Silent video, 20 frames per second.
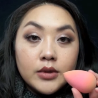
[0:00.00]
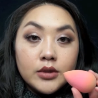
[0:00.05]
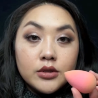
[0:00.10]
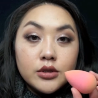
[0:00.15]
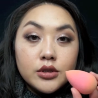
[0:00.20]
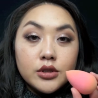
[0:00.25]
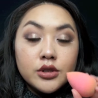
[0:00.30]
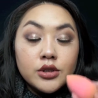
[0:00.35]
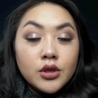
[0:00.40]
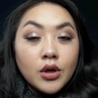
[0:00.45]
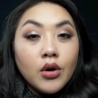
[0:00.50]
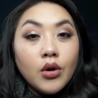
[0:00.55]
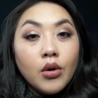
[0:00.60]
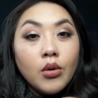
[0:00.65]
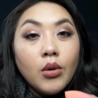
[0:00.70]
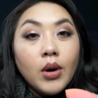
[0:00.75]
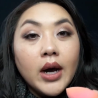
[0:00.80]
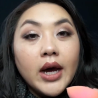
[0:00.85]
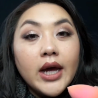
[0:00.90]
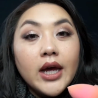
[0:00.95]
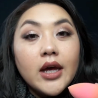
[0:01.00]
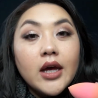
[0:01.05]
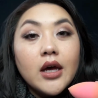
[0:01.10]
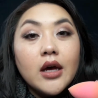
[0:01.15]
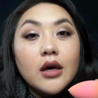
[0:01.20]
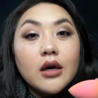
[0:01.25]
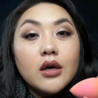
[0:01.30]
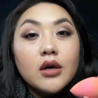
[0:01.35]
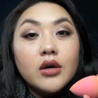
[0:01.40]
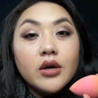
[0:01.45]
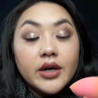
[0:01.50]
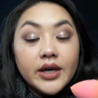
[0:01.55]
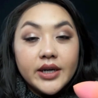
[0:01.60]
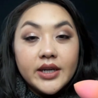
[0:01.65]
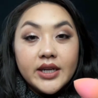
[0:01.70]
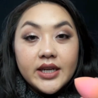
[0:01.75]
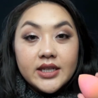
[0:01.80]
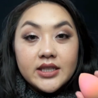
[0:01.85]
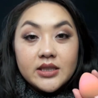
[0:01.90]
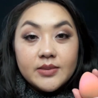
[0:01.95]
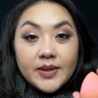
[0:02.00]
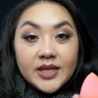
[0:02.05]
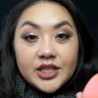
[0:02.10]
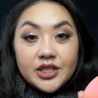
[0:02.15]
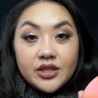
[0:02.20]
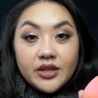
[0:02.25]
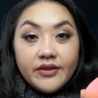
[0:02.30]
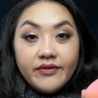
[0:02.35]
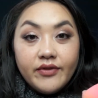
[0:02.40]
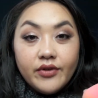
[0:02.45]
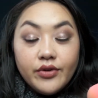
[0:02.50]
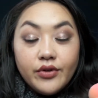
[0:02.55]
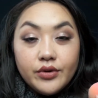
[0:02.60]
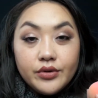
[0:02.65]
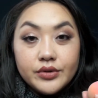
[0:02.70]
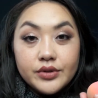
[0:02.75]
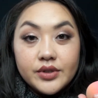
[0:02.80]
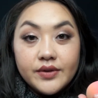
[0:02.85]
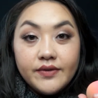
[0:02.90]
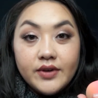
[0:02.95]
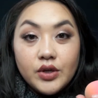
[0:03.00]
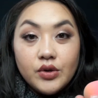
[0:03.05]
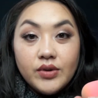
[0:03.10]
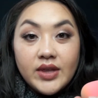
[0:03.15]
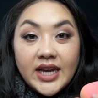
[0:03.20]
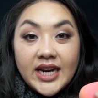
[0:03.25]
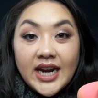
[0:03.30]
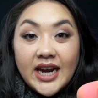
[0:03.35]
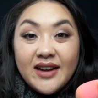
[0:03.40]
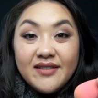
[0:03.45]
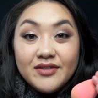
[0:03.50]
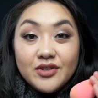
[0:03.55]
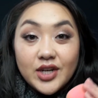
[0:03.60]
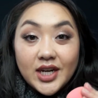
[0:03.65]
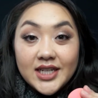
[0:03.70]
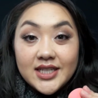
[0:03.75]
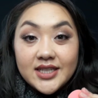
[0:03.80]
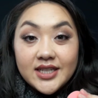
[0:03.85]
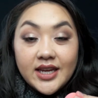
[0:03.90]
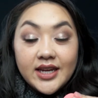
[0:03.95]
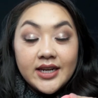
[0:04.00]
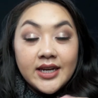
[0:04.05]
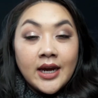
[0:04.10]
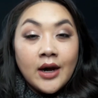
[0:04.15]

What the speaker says: so good, especially for those of you that have dry skin.